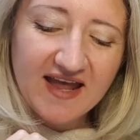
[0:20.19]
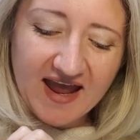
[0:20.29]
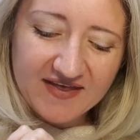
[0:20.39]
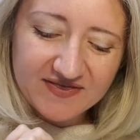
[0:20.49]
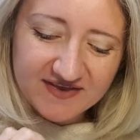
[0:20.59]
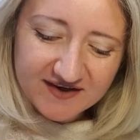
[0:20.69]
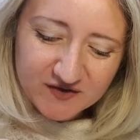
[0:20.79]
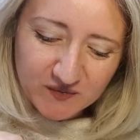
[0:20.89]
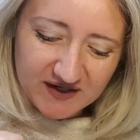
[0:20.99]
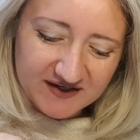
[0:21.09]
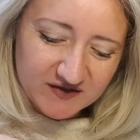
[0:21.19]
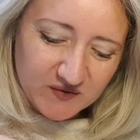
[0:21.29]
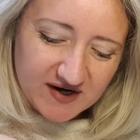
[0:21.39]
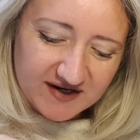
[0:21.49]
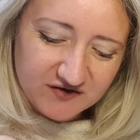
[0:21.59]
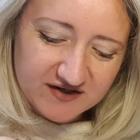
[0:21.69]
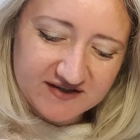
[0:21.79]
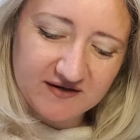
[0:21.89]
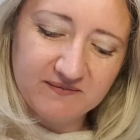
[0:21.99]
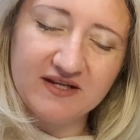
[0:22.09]
And this week is quite
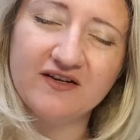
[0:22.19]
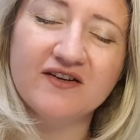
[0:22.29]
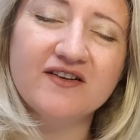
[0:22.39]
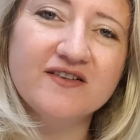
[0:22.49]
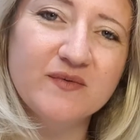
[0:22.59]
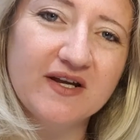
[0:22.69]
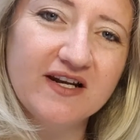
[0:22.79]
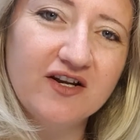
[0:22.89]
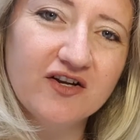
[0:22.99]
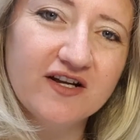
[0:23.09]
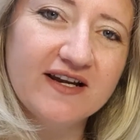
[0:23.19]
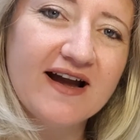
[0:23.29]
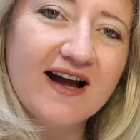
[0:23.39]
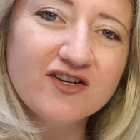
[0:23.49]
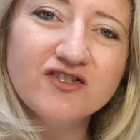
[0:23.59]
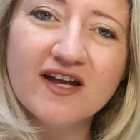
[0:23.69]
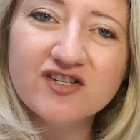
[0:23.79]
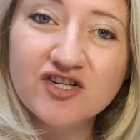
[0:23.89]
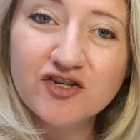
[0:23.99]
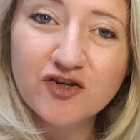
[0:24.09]
interesting because we're going to look at how to
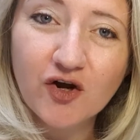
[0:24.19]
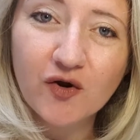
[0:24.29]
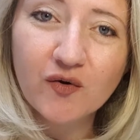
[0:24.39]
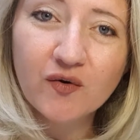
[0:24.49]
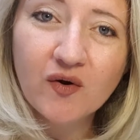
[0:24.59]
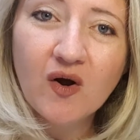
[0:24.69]
actually know